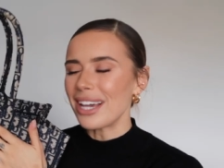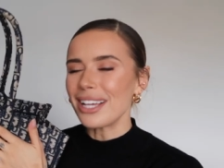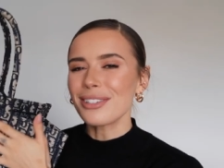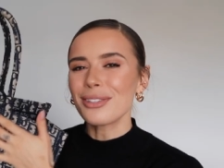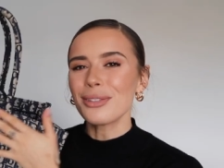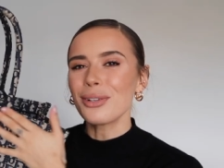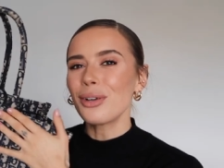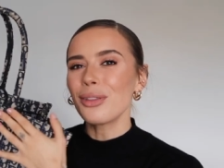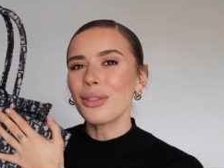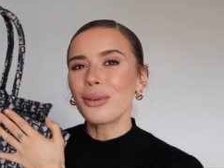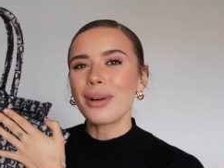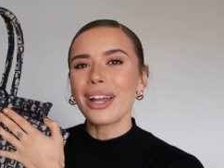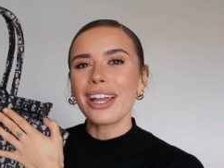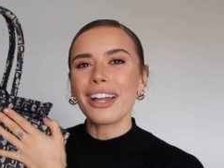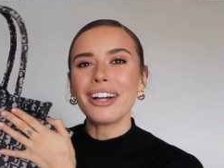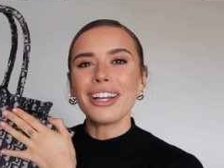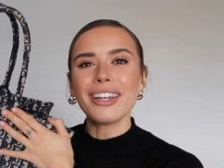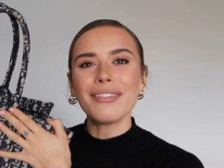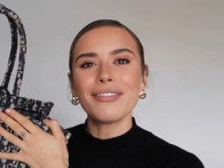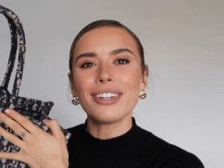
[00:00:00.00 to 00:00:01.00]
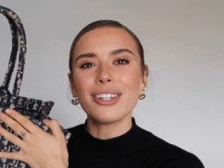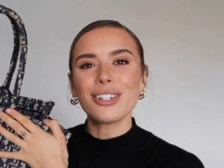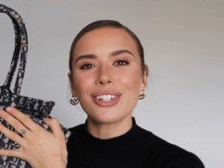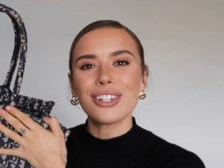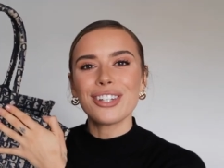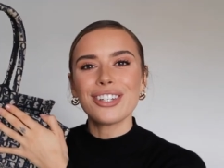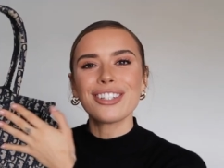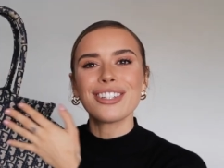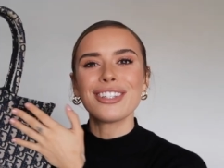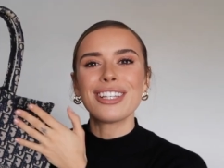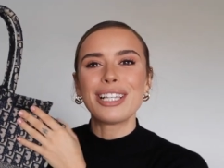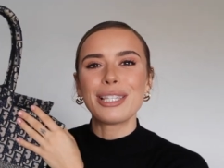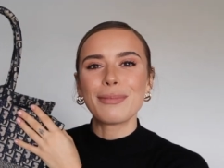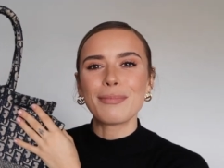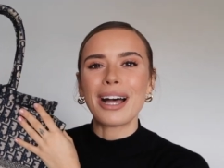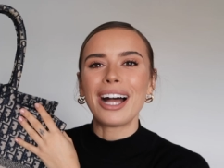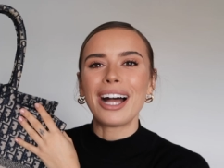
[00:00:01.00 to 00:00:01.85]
That's not the way I envisioned this